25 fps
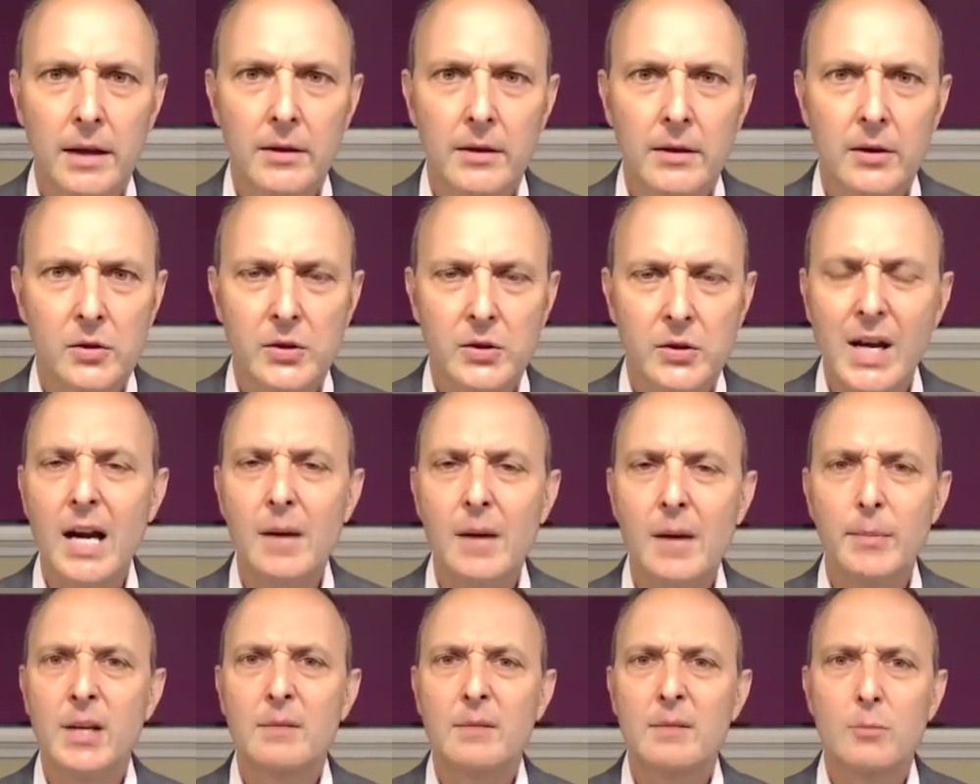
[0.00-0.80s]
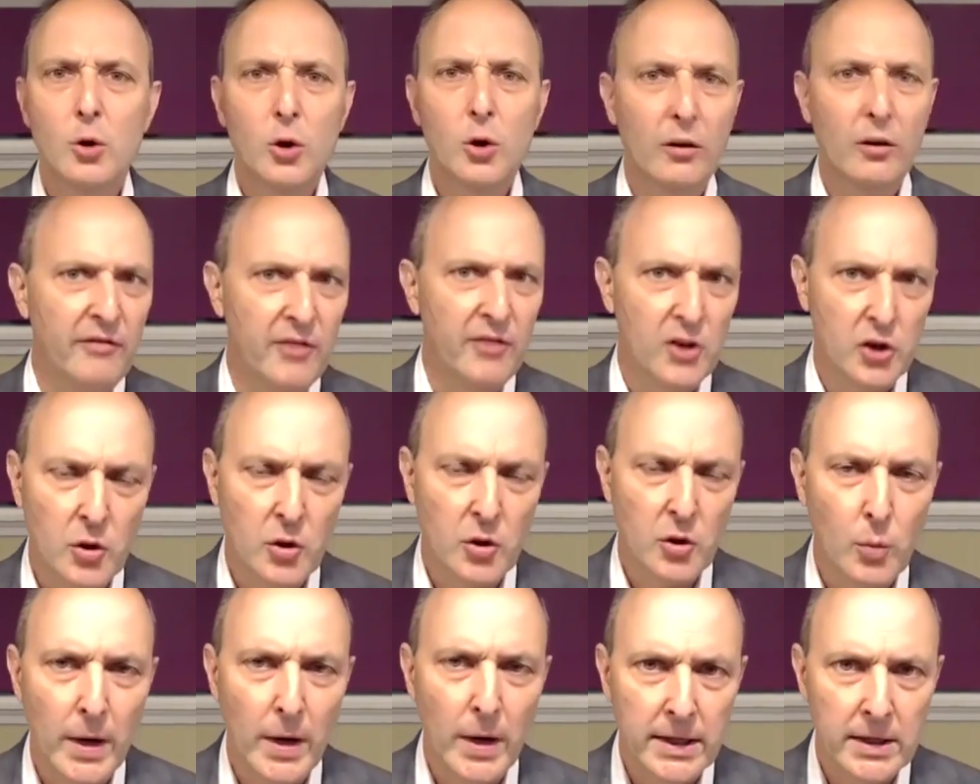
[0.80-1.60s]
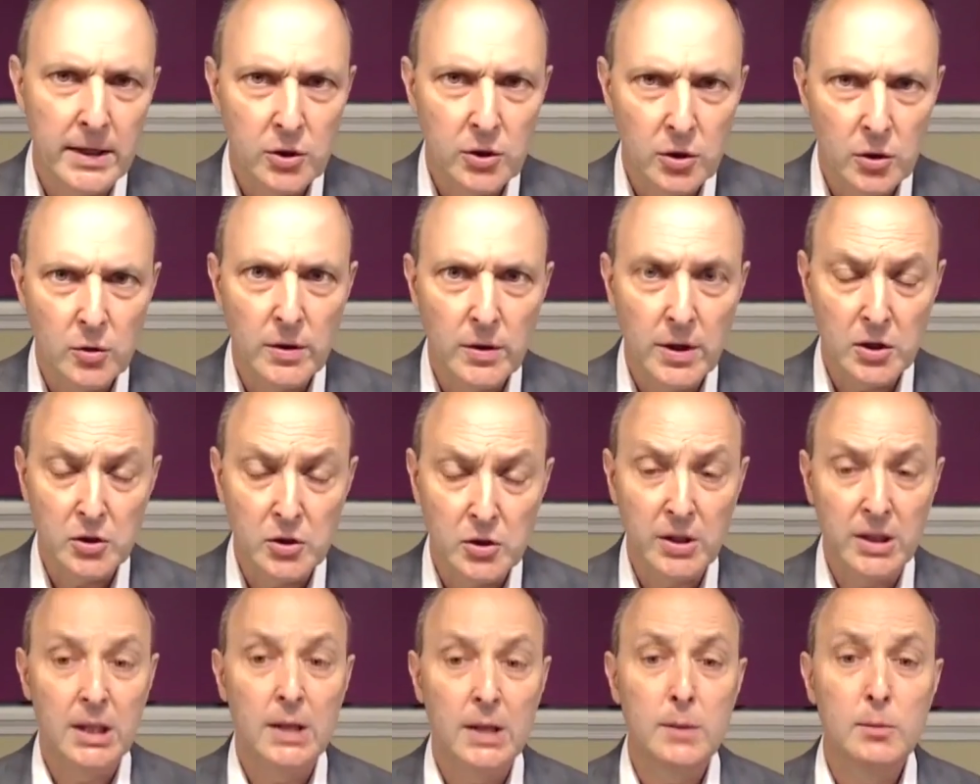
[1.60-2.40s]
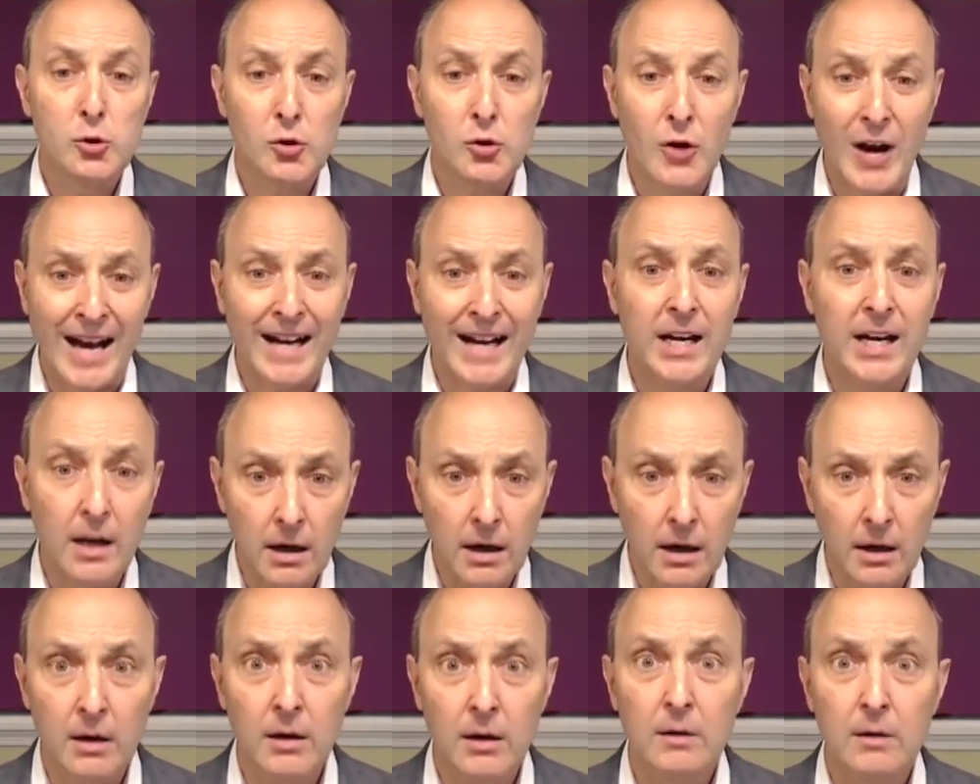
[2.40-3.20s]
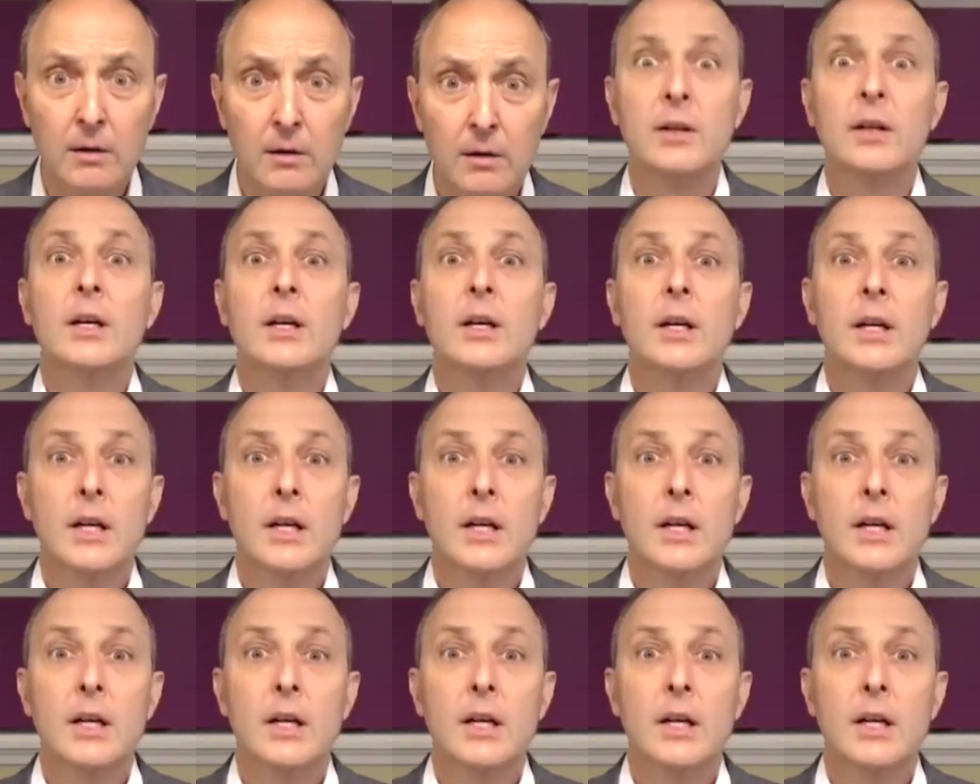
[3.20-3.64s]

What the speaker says: There's got to be a more efficient way to do this, to keep track of